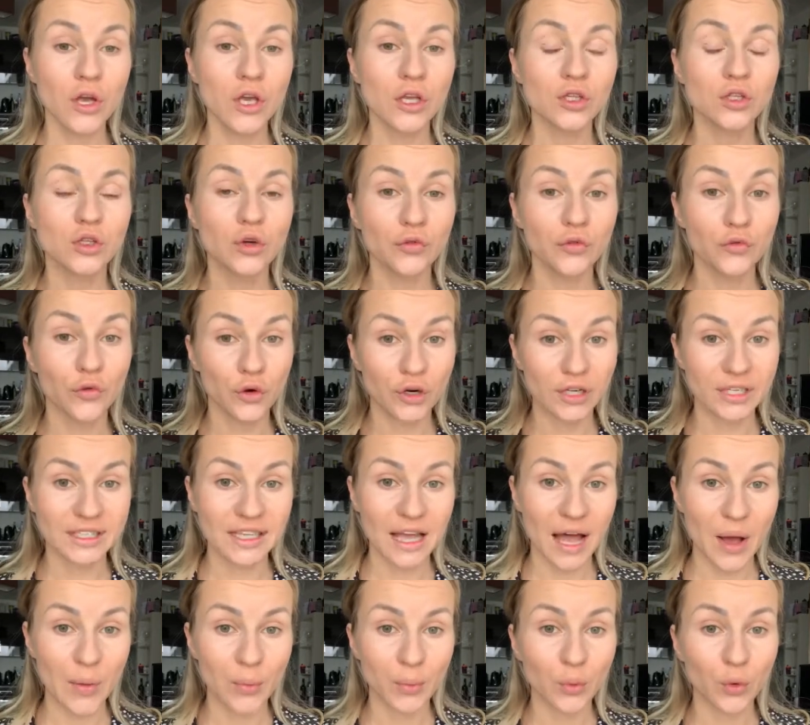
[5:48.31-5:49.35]
So for
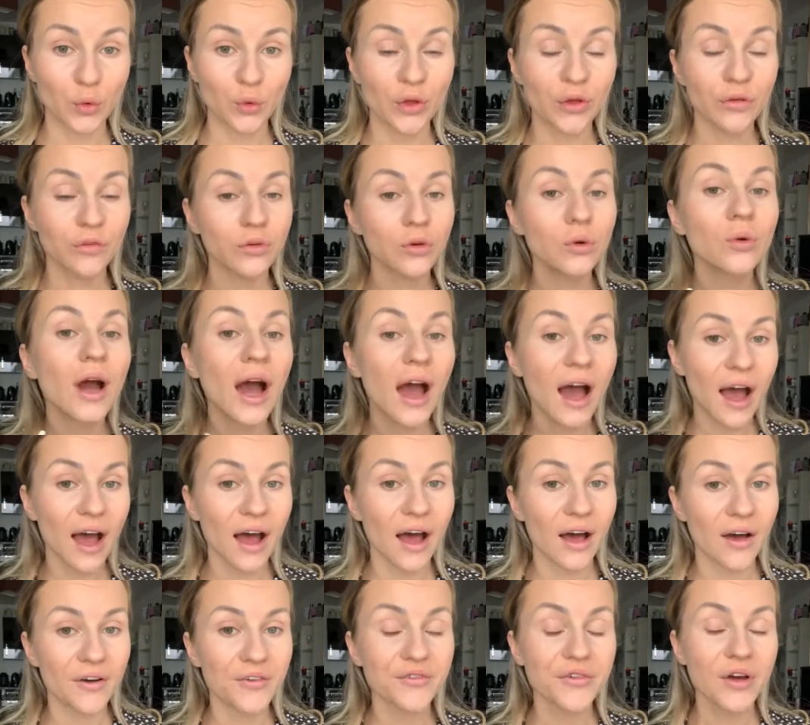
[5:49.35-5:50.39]
example, if you
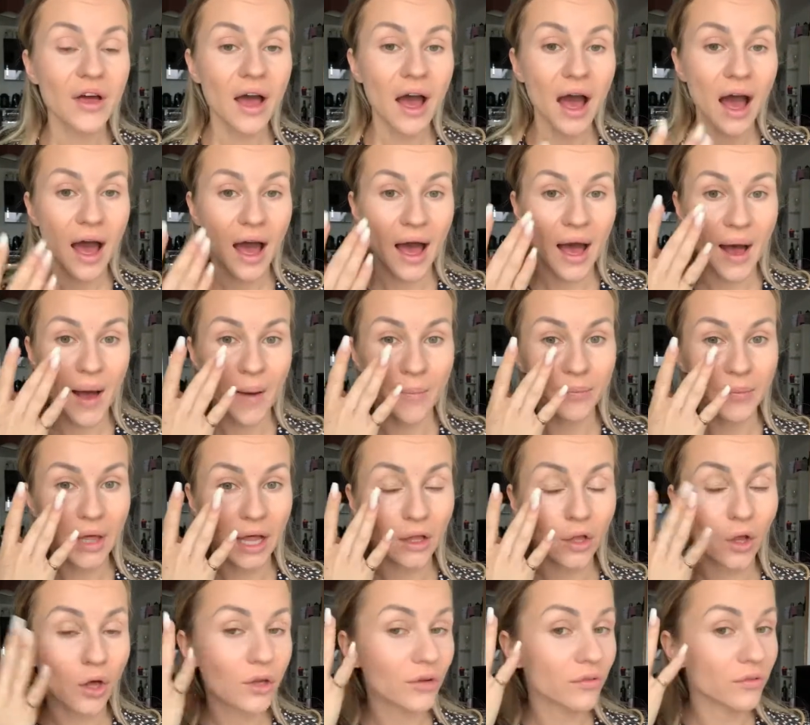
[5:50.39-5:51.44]
have a
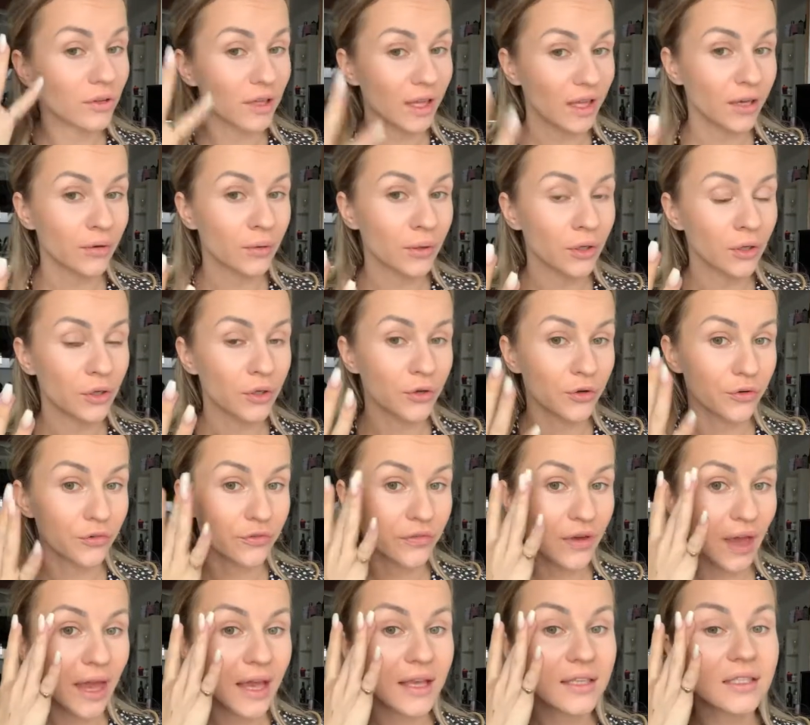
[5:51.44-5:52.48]
lot of liquid on your
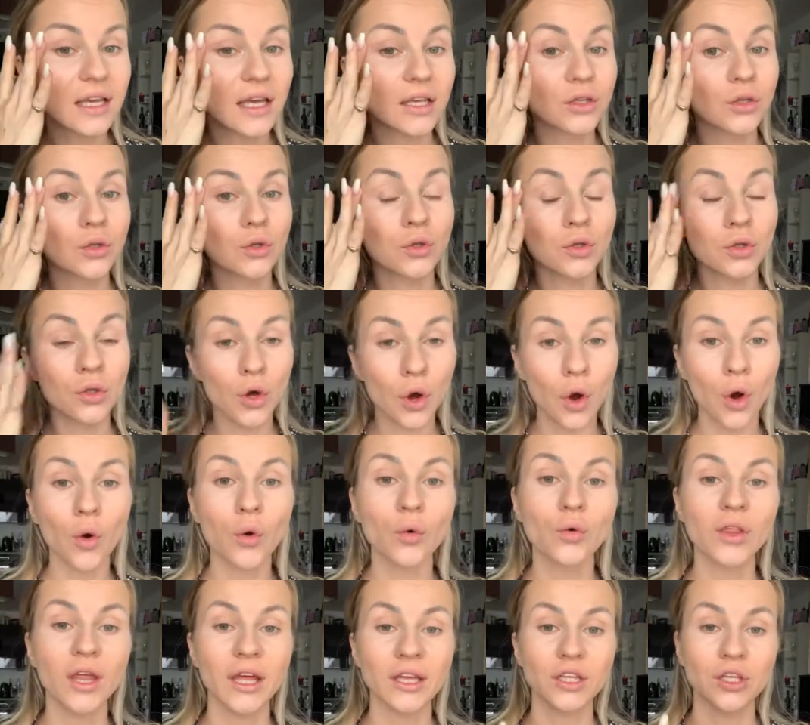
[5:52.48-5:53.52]
face and you
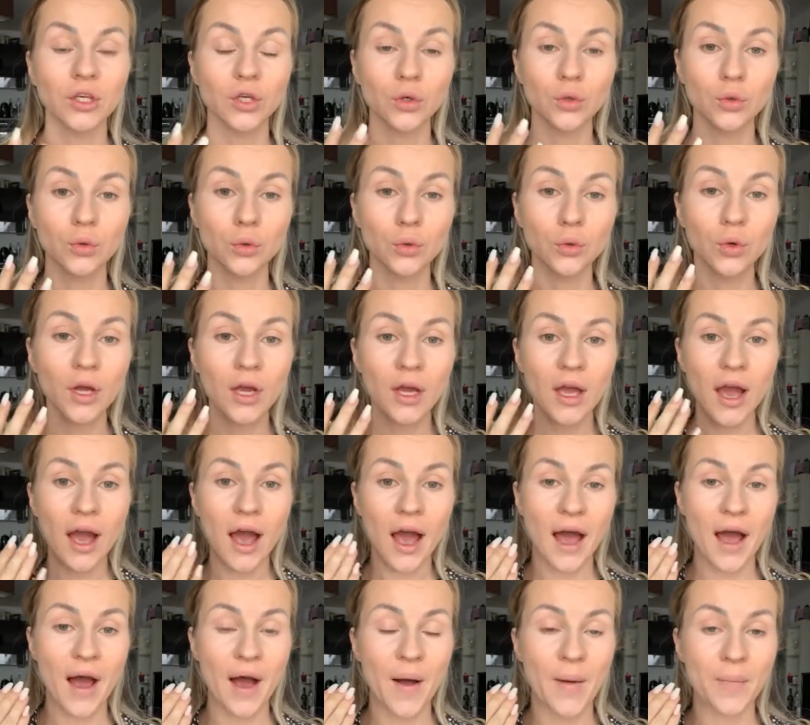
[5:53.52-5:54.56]
know that you
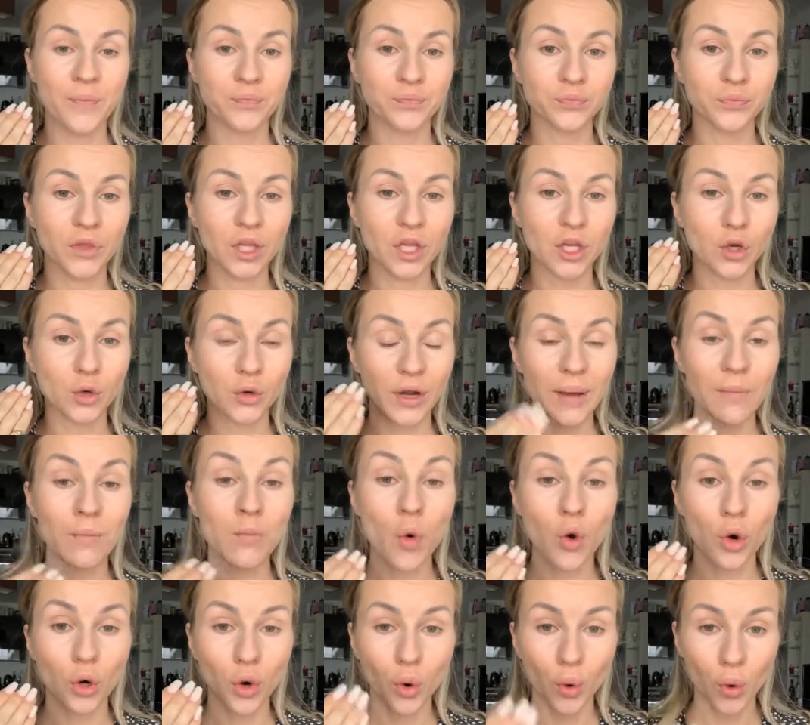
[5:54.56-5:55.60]
create
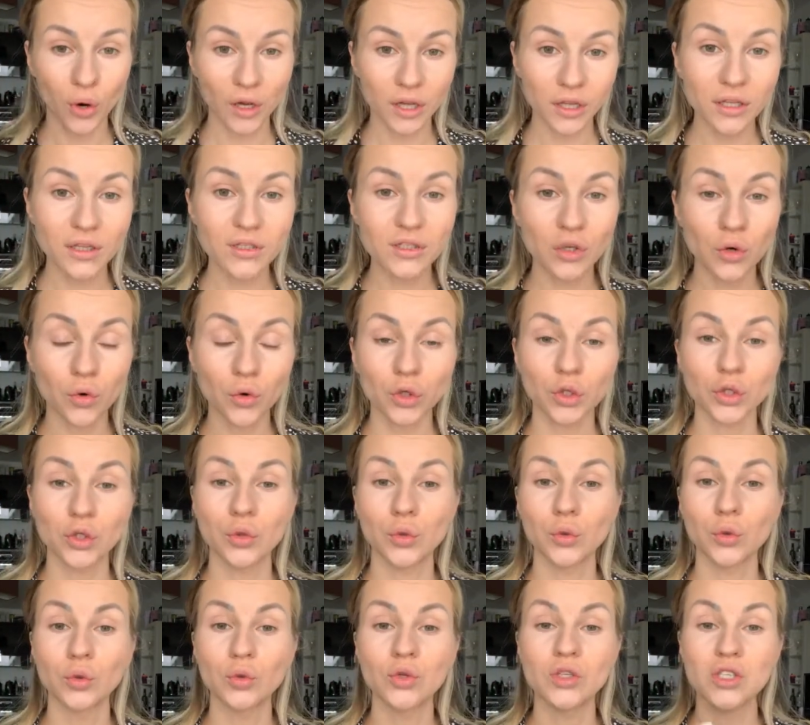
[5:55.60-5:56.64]
more oils or
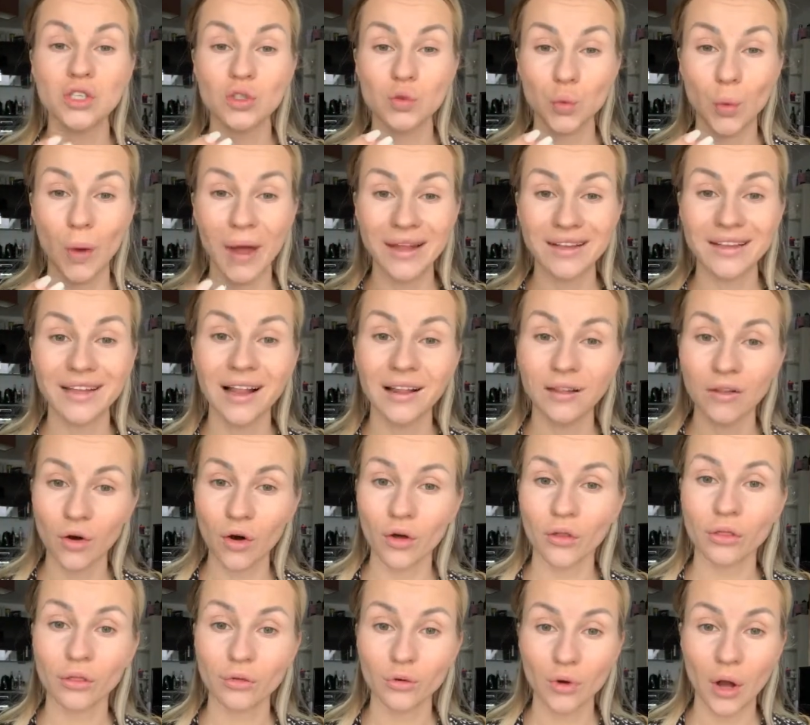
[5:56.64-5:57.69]
you sweat a
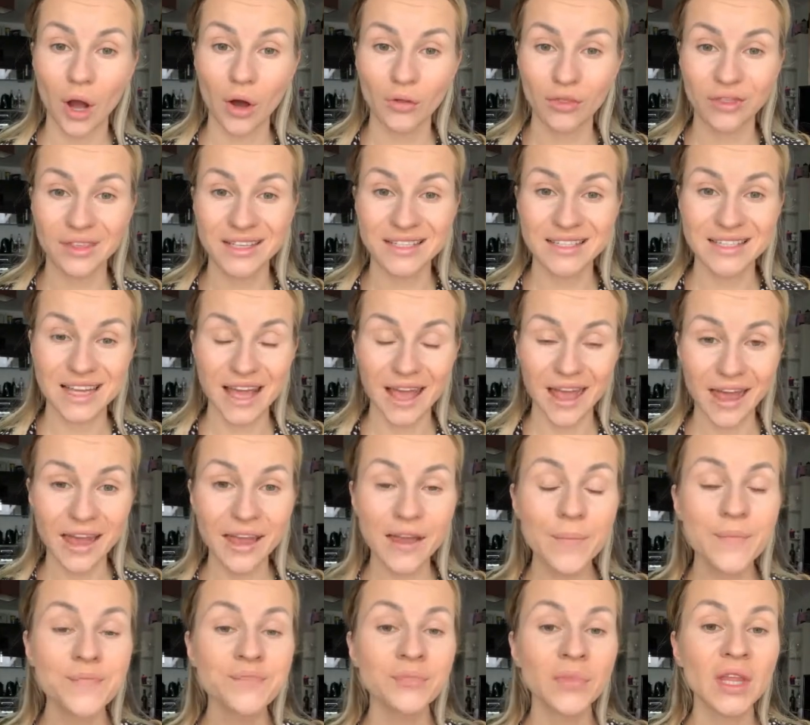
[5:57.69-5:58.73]
lot throughout the
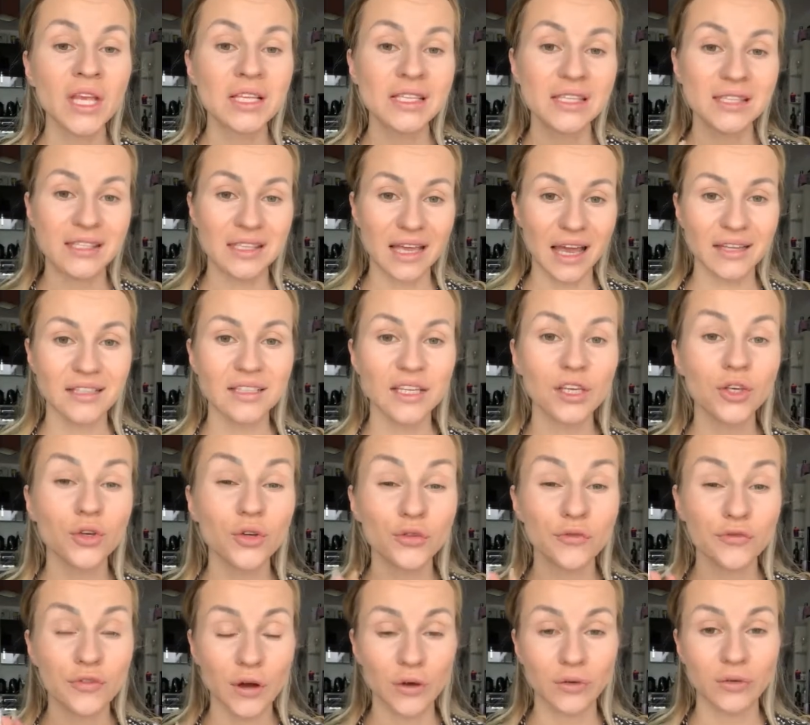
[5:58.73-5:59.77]
day, setting your
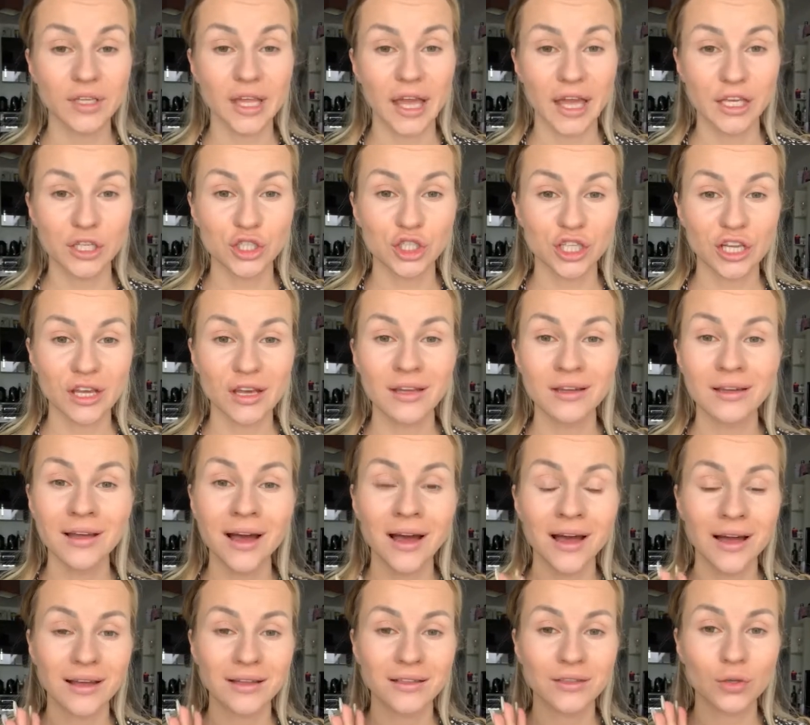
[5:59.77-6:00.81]
foundation
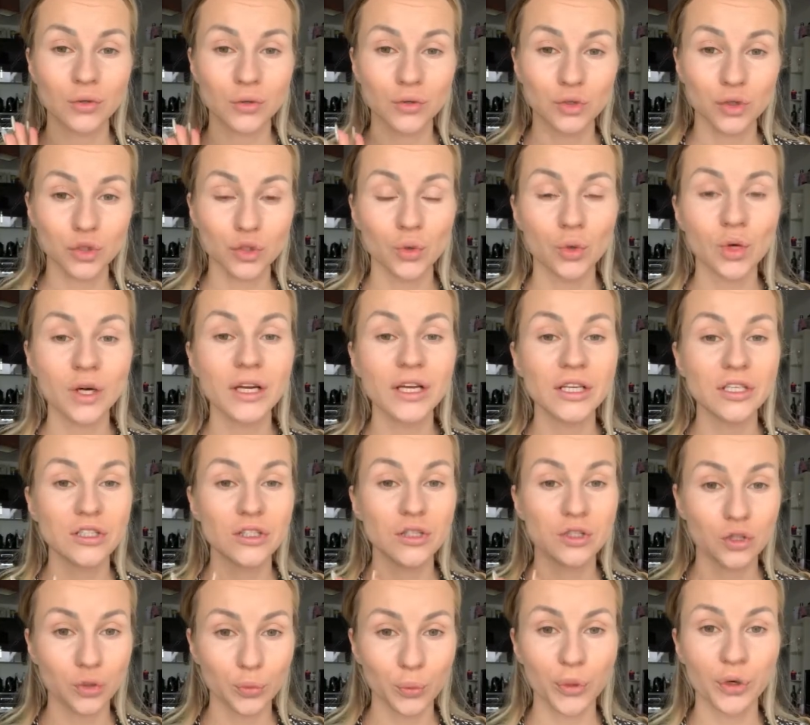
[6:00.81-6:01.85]
and contour is
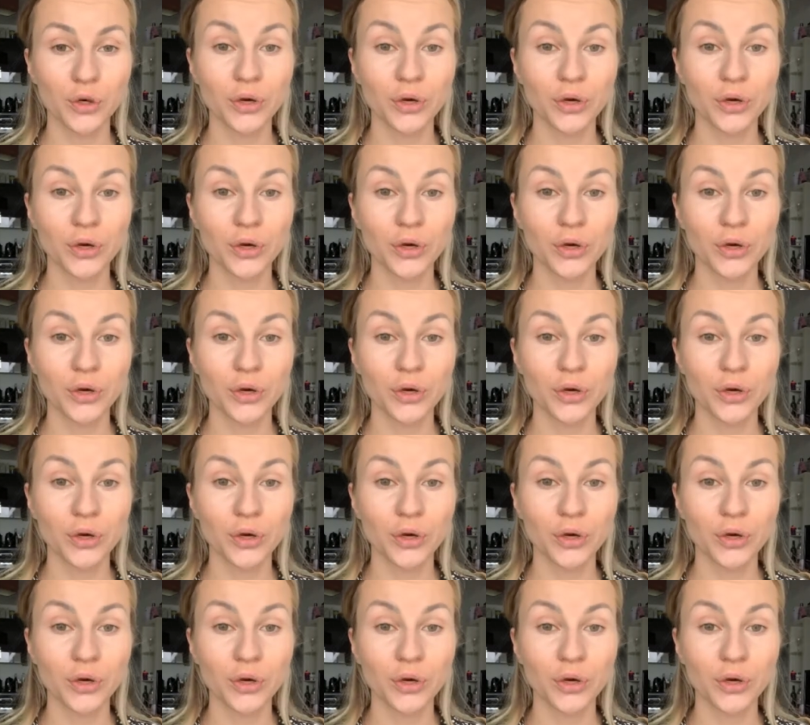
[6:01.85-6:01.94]
super